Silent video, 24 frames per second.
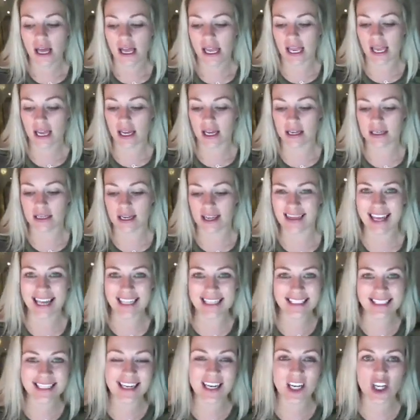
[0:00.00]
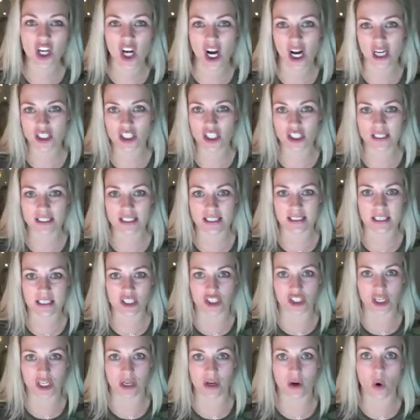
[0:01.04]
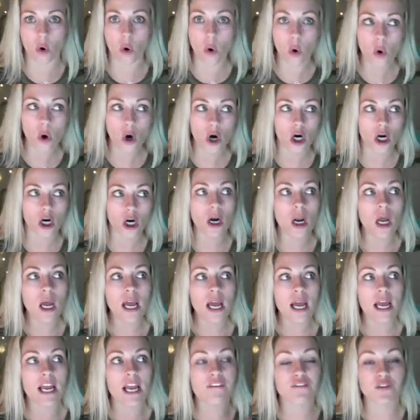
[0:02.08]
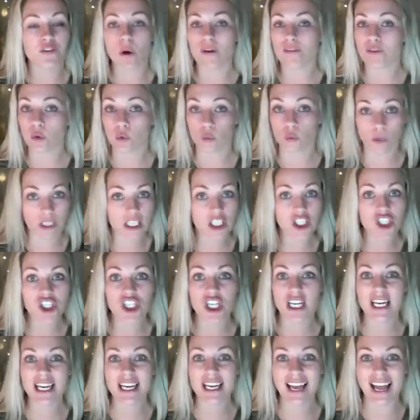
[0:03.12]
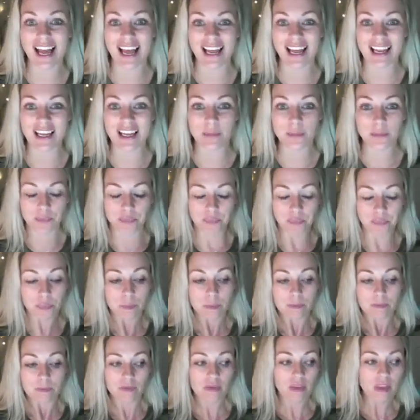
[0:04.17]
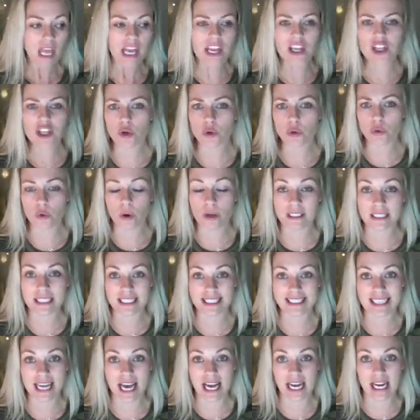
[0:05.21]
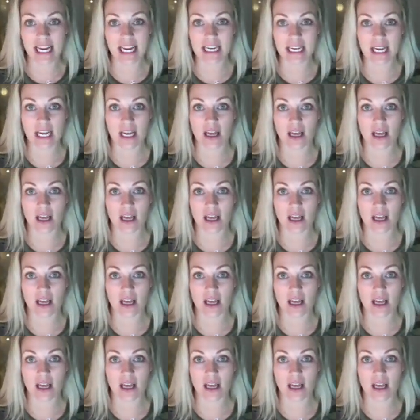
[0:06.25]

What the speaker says: And that's not a conscious decision. Or if you have a really shitty day, and you decide